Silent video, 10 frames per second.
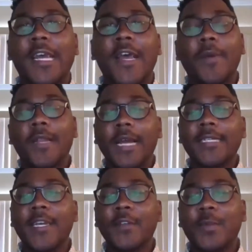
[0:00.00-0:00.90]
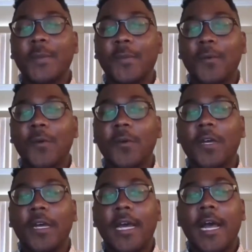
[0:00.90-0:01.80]
But a lot of times people
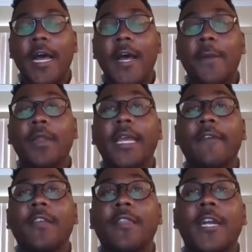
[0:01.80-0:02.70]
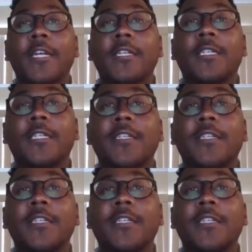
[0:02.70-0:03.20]
believe that there has